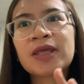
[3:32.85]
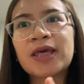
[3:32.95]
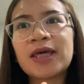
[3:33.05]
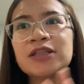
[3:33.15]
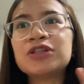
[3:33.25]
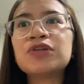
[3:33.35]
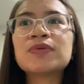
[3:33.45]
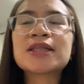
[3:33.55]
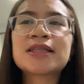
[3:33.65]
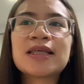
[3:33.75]
and you
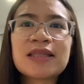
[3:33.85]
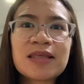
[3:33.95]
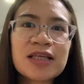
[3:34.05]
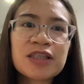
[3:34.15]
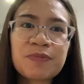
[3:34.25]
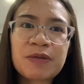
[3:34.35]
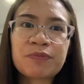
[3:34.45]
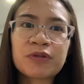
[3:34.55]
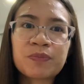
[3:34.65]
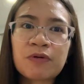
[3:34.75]
will see these
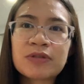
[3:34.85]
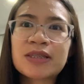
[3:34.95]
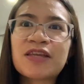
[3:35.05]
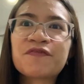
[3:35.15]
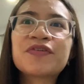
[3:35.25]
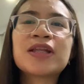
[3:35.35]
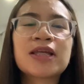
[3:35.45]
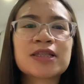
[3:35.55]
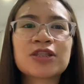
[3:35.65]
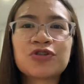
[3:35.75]
people posting
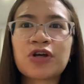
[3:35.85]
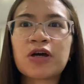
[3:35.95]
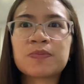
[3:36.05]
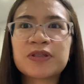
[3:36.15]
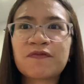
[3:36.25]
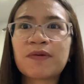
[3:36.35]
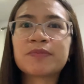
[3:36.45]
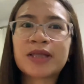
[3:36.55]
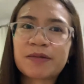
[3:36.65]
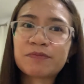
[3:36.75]
freelance jobs
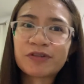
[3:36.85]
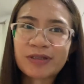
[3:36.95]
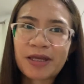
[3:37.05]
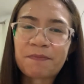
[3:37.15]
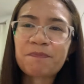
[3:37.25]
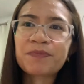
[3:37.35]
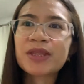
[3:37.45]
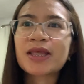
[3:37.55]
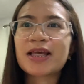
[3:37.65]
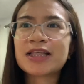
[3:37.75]
from time to time,
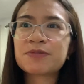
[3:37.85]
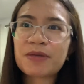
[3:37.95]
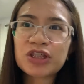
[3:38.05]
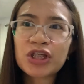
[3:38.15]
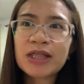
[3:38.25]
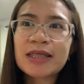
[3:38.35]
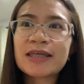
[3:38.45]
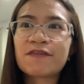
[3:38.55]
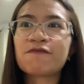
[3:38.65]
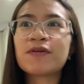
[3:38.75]

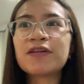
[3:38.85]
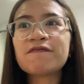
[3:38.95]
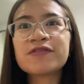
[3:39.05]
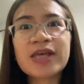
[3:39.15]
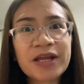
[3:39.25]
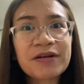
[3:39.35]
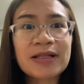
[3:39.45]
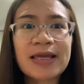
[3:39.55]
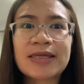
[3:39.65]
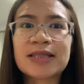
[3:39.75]
especially if one of their
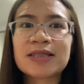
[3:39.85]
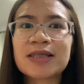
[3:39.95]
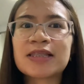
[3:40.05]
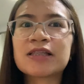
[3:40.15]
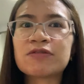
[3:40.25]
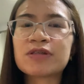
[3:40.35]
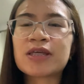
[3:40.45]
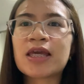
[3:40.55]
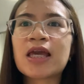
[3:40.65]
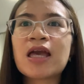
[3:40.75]
clients is
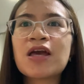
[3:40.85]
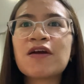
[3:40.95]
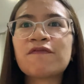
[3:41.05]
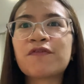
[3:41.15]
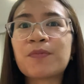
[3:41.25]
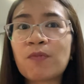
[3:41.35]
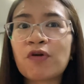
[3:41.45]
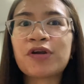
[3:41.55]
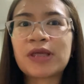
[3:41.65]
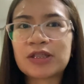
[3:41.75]
looking for
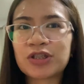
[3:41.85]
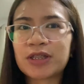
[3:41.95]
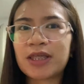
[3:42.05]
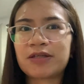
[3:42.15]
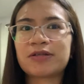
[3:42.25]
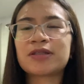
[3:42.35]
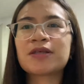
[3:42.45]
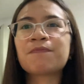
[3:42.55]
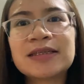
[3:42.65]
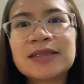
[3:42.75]
more engineers.
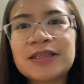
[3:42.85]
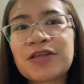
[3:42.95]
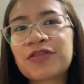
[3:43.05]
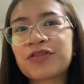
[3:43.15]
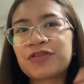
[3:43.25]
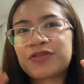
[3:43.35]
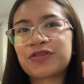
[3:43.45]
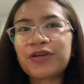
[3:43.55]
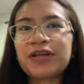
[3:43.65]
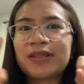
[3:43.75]
The
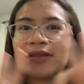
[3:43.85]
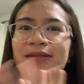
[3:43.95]
third